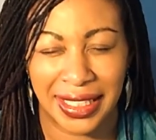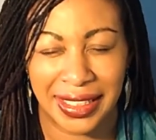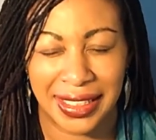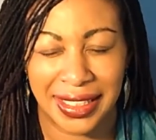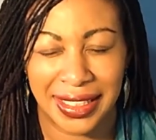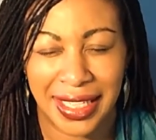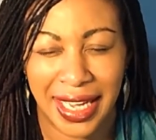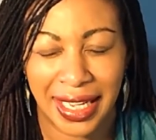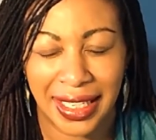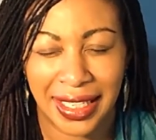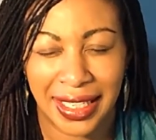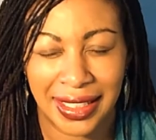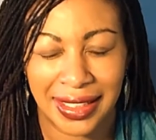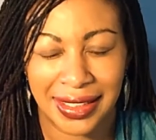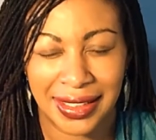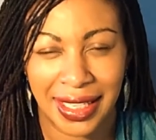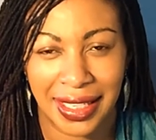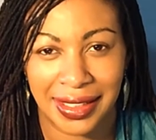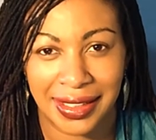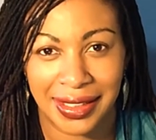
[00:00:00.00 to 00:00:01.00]
There's a nagging
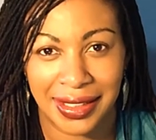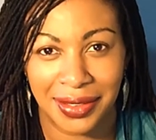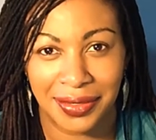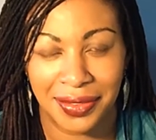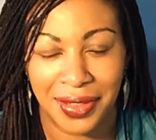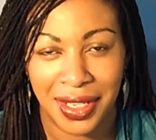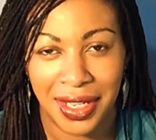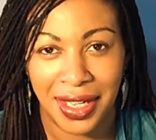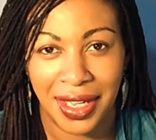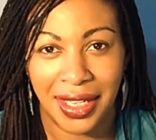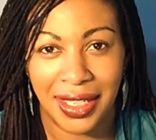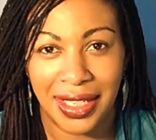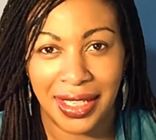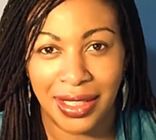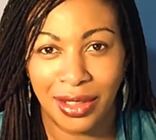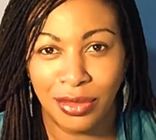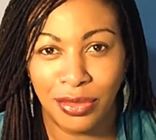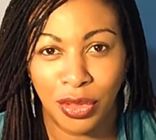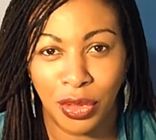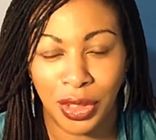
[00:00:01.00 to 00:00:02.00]
sense of a
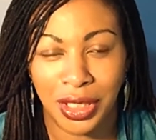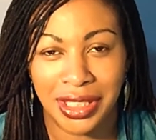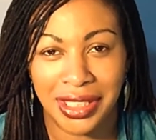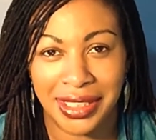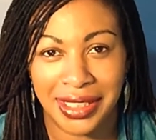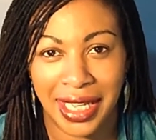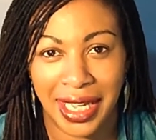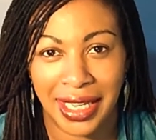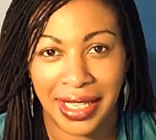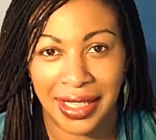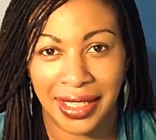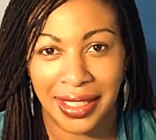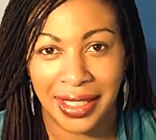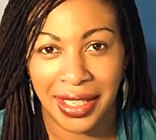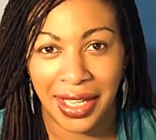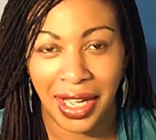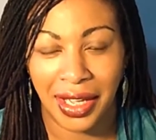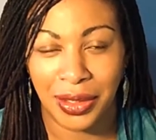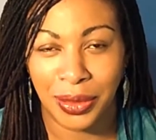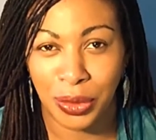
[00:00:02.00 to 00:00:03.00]
little voice saying,
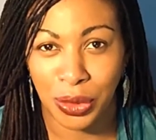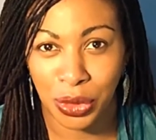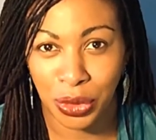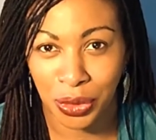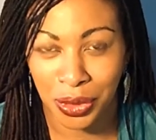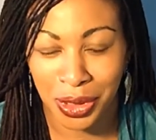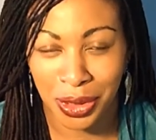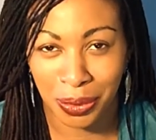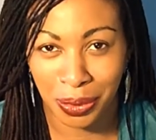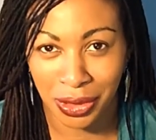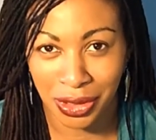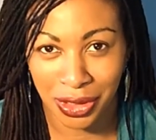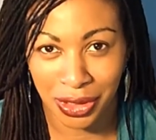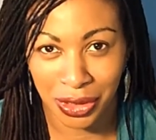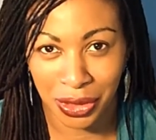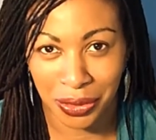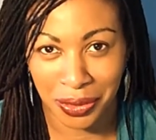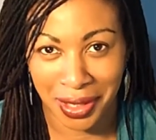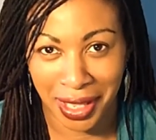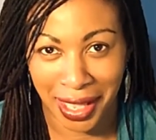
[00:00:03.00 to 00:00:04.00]
are you sure you want to
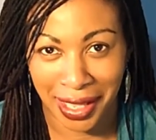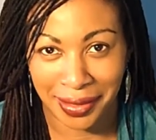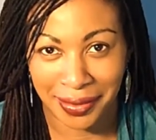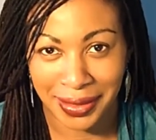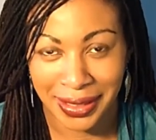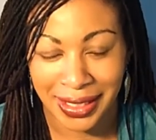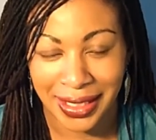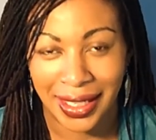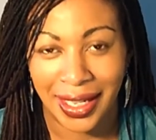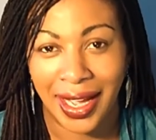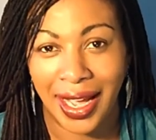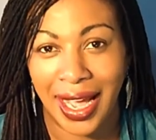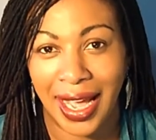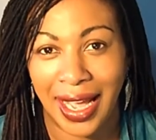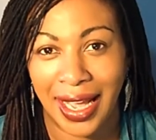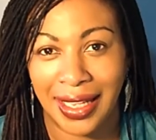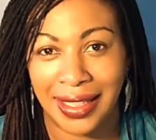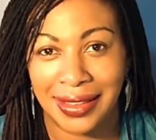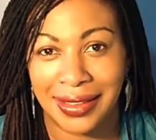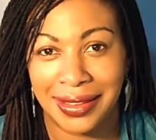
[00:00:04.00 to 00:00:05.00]
do that?
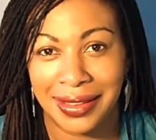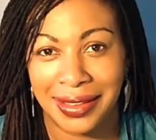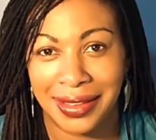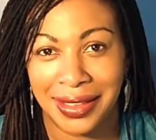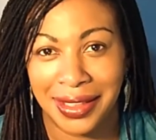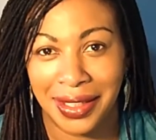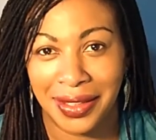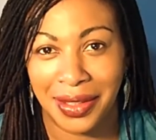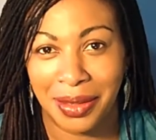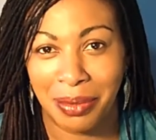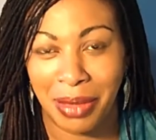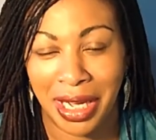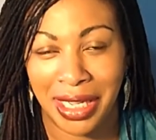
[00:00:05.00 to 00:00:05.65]
And the